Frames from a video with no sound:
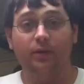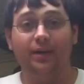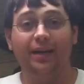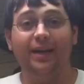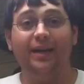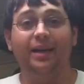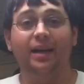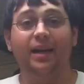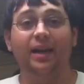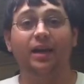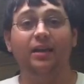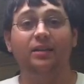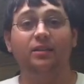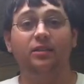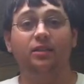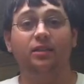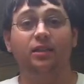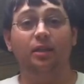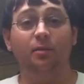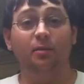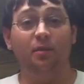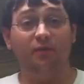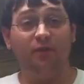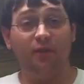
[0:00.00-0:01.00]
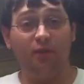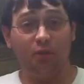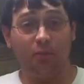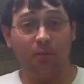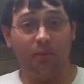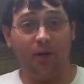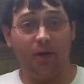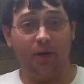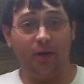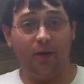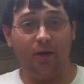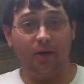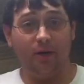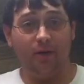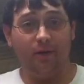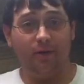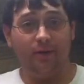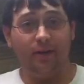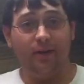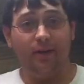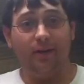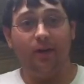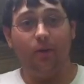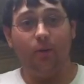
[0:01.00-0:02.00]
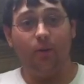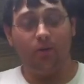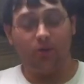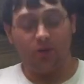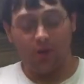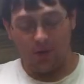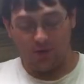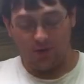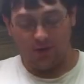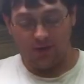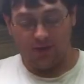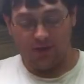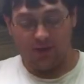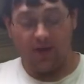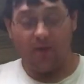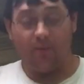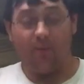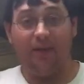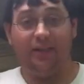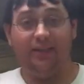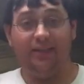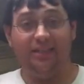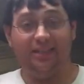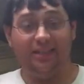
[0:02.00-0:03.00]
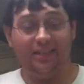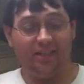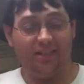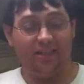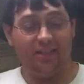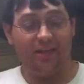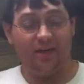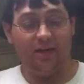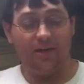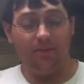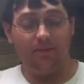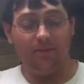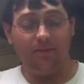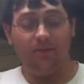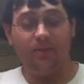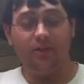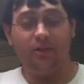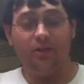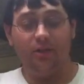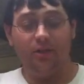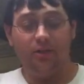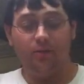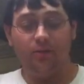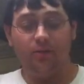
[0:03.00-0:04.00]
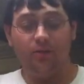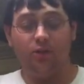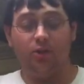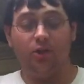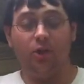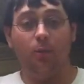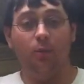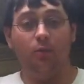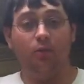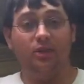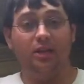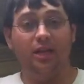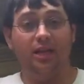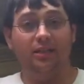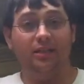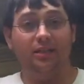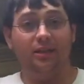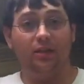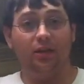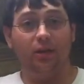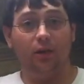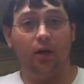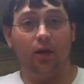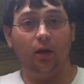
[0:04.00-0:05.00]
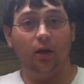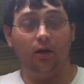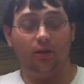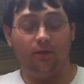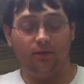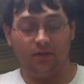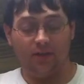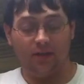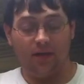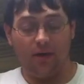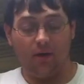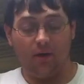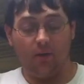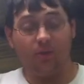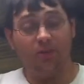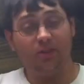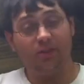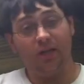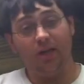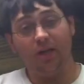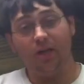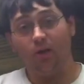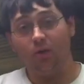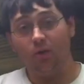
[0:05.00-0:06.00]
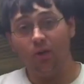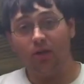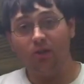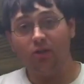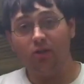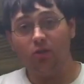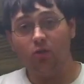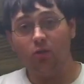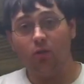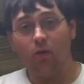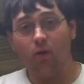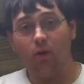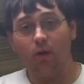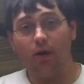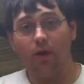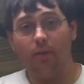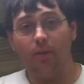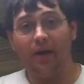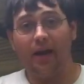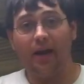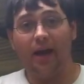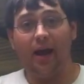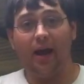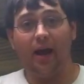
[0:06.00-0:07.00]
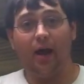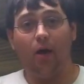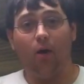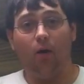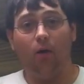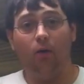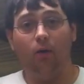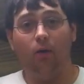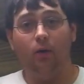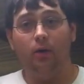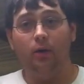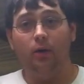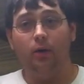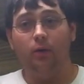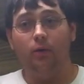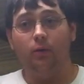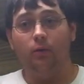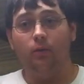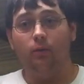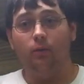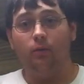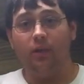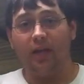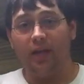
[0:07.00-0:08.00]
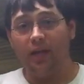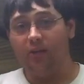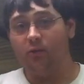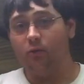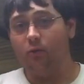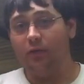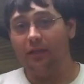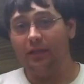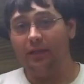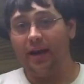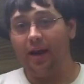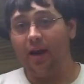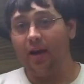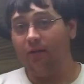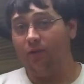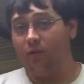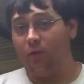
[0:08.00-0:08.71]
Hey guys, Limit Fisherman here, and I want to talk to you today about these SIMMS sun protecting gloves. Now, I'm going to tell you a quick story about how things went down.